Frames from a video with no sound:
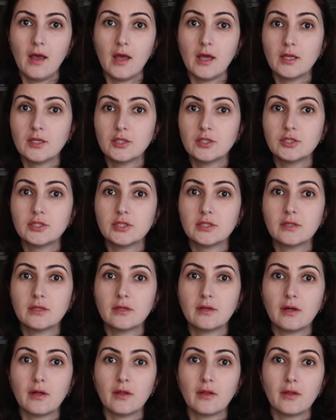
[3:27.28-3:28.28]
And
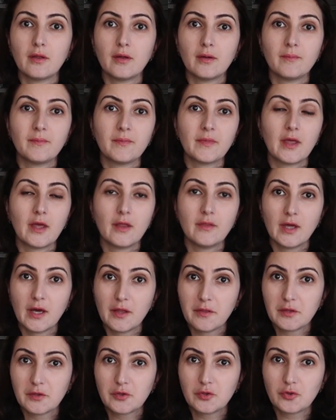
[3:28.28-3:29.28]

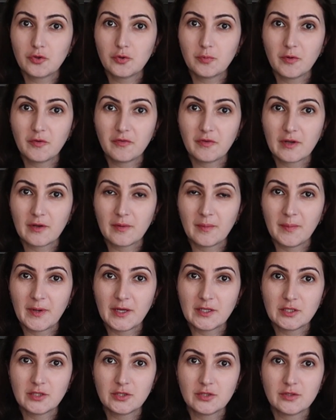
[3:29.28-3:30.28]
another group of
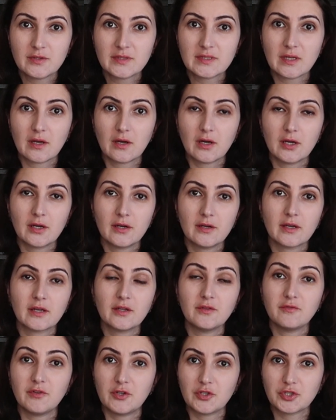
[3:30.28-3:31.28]
competitors are
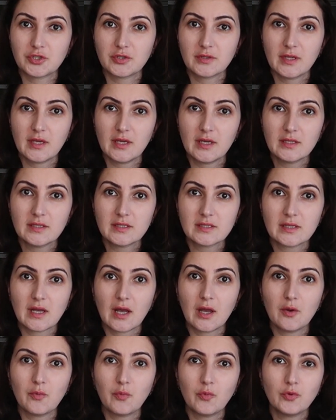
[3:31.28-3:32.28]
conversion kits.
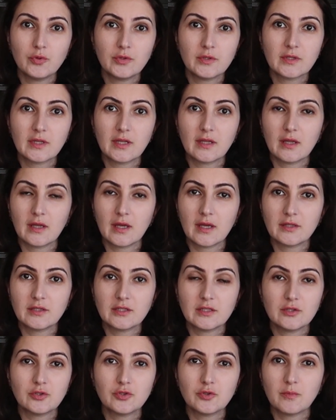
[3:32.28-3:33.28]
I wouldn't
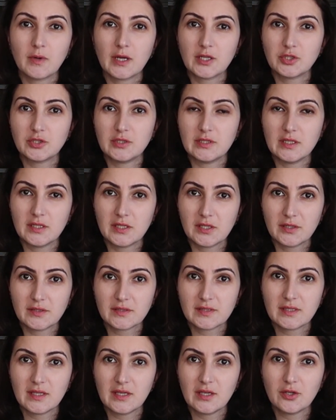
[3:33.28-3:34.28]
get into much
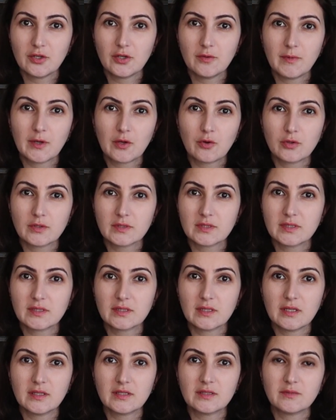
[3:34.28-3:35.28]
details here
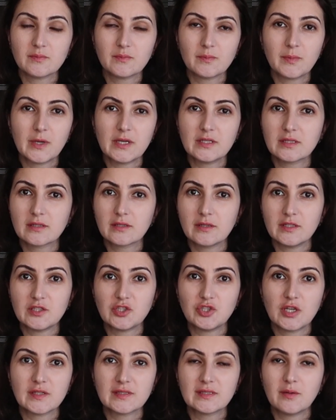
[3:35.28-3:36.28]
because it's basically
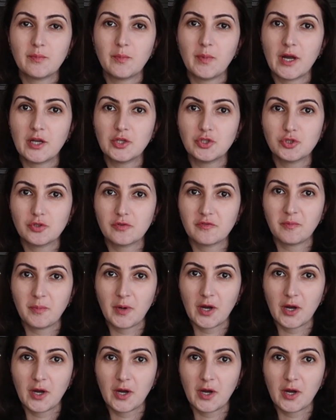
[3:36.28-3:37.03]
just a bunch of